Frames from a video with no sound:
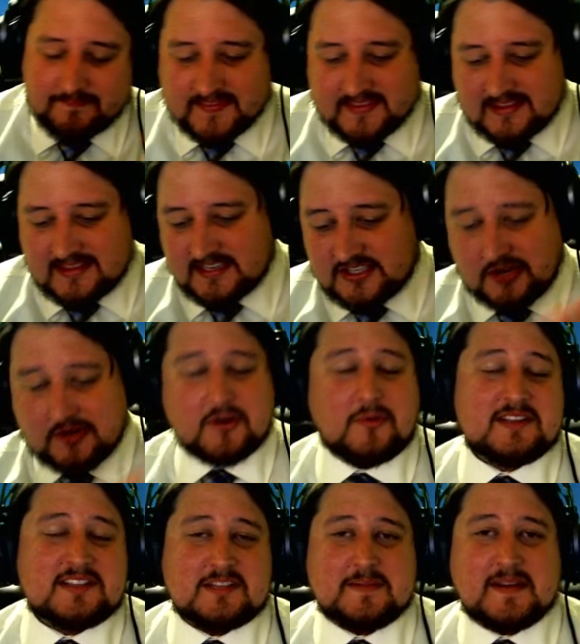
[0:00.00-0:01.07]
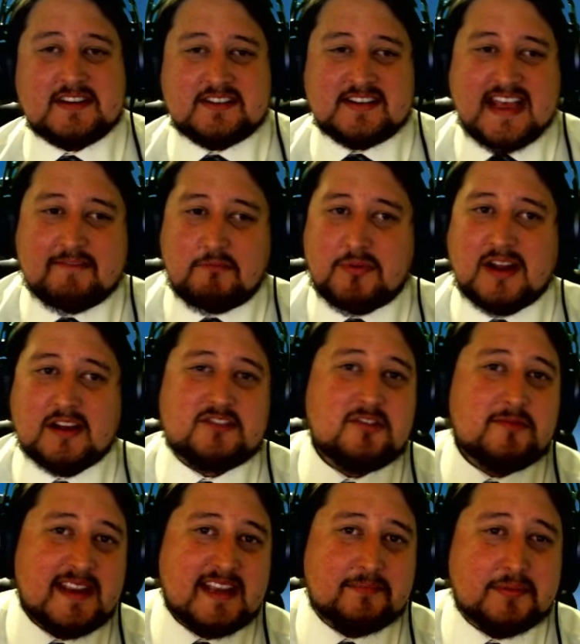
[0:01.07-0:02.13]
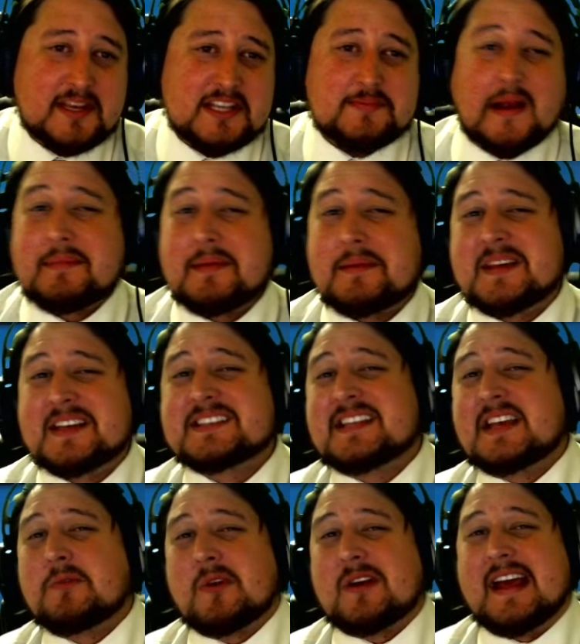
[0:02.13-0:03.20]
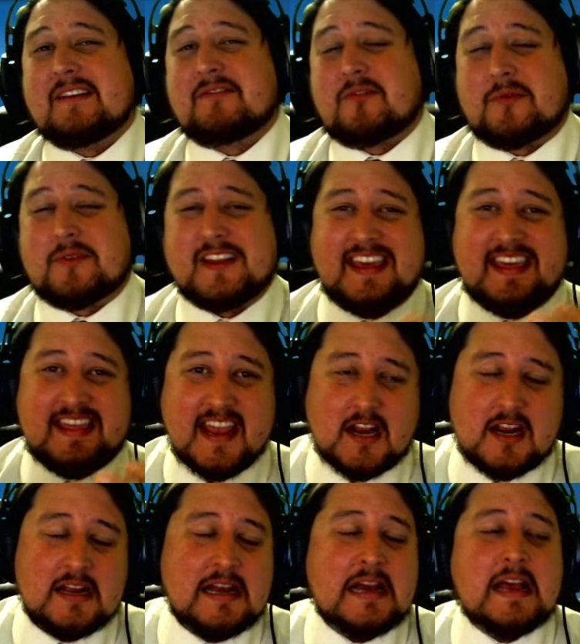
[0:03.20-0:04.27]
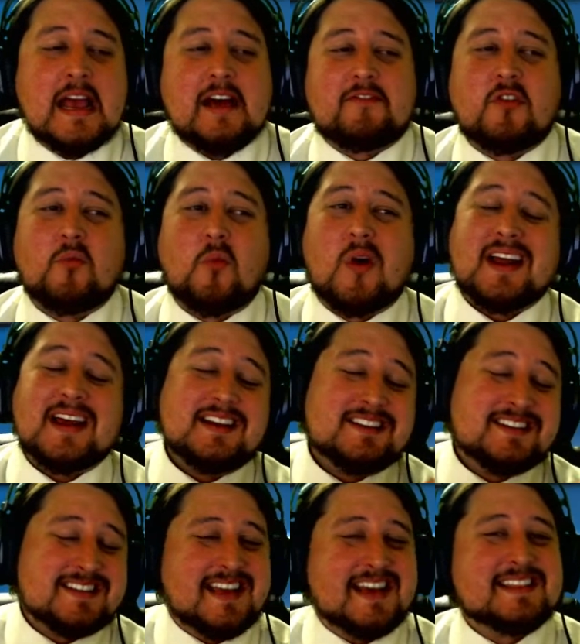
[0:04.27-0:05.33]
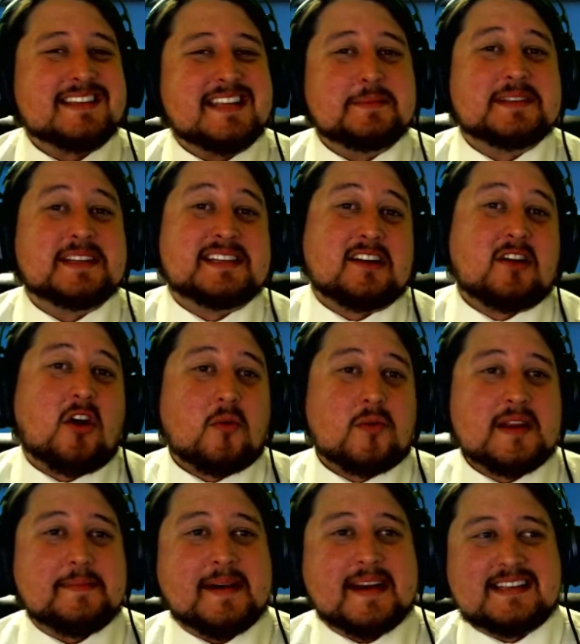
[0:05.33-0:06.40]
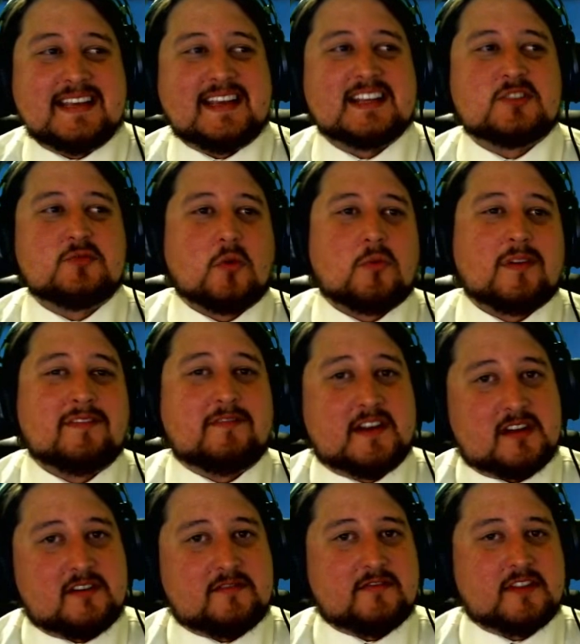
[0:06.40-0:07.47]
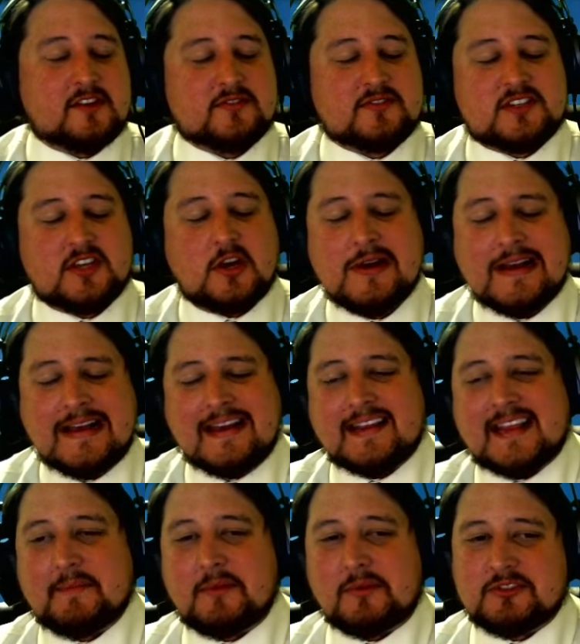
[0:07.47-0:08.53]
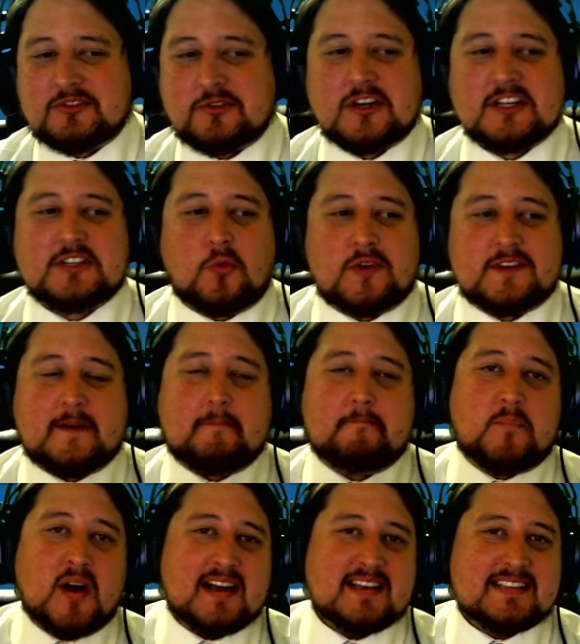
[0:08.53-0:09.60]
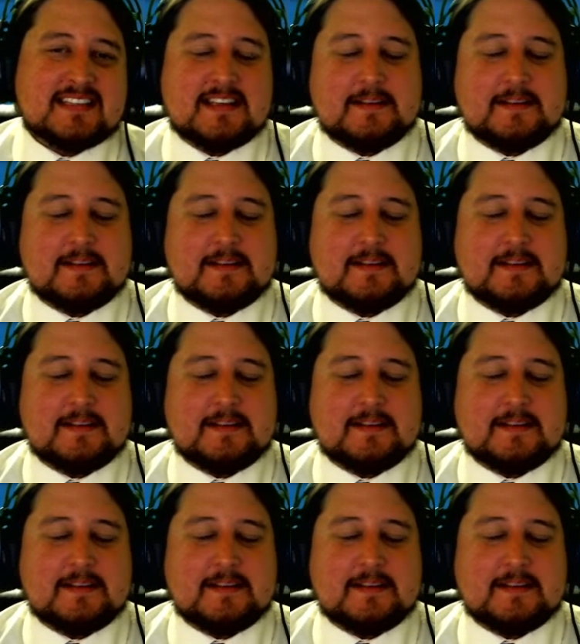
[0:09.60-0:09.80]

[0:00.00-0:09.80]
the Dota ones especially, haven't put out too many complaints, probably because they weren't ever really there. And from what I understand, the teams that did already buy tickets were refunded for those. So Gaming Resorts was a bust.